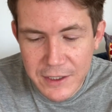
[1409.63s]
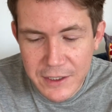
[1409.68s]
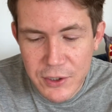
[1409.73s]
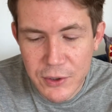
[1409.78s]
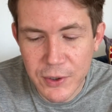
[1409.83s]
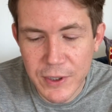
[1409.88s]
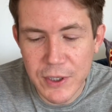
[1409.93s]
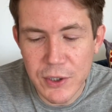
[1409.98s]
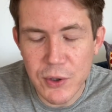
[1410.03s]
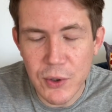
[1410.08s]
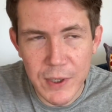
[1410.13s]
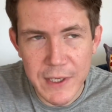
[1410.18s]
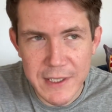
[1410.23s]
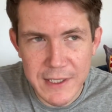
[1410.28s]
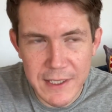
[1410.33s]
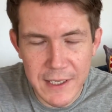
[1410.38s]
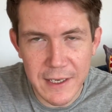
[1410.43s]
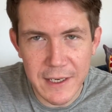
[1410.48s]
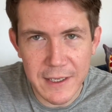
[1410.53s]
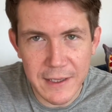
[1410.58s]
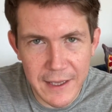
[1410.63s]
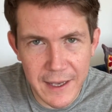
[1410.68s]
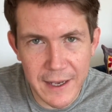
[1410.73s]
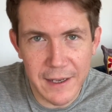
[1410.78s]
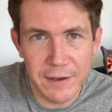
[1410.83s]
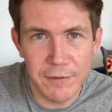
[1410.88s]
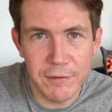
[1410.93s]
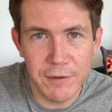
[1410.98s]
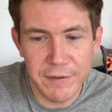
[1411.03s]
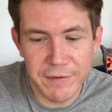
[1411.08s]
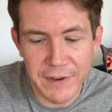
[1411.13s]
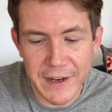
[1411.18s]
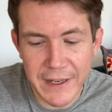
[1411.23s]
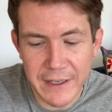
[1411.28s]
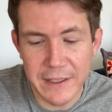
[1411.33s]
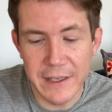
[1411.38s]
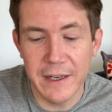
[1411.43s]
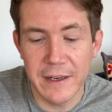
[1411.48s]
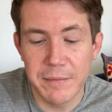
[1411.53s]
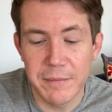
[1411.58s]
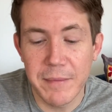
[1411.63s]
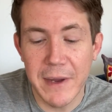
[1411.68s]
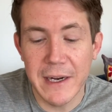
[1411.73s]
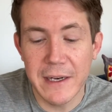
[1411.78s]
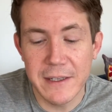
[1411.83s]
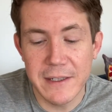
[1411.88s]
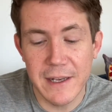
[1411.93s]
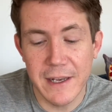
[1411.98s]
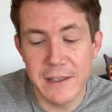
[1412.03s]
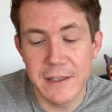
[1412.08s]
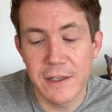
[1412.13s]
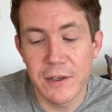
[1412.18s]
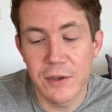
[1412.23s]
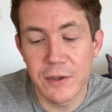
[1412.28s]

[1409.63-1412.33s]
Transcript: to enjoy sitting there and reflecting and meditating